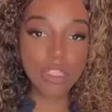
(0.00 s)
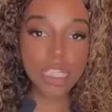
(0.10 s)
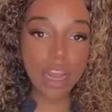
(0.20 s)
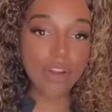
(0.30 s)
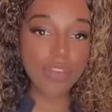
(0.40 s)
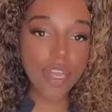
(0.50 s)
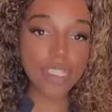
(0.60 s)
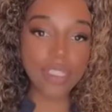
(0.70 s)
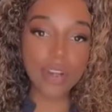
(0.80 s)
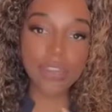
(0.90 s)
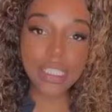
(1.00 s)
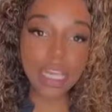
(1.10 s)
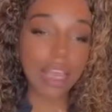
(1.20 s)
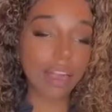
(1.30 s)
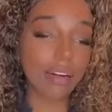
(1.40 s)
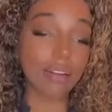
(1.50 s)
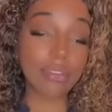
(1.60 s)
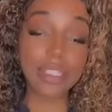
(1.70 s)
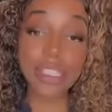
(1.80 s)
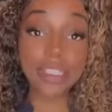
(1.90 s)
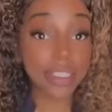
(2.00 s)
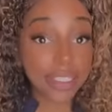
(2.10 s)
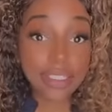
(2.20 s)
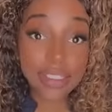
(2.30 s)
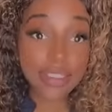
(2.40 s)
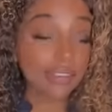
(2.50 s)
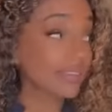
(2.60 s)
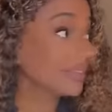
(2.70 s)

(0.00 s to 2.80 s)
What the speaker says: Post shadow face is over today, girl. Good.